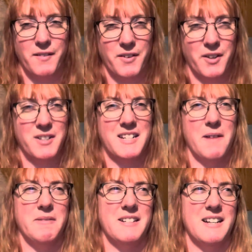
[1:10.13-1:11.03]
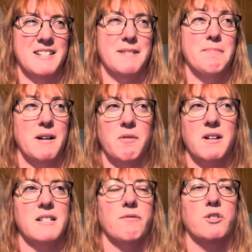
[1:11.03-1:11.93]
for those couple days to be at work
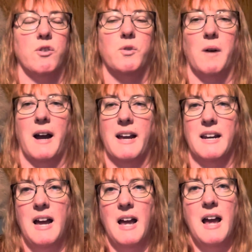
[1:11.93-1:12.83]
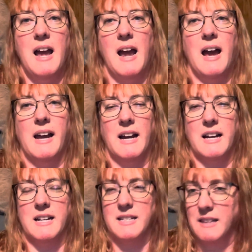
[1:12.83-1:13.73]
because it was so quiet. And
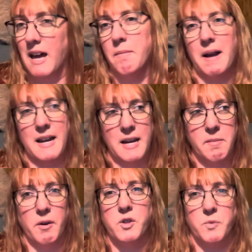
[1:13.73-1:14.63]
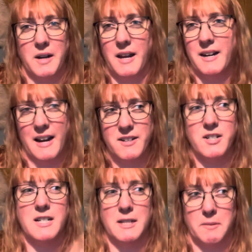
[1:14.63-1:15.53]
because uh, a lot of my emails went unanswered because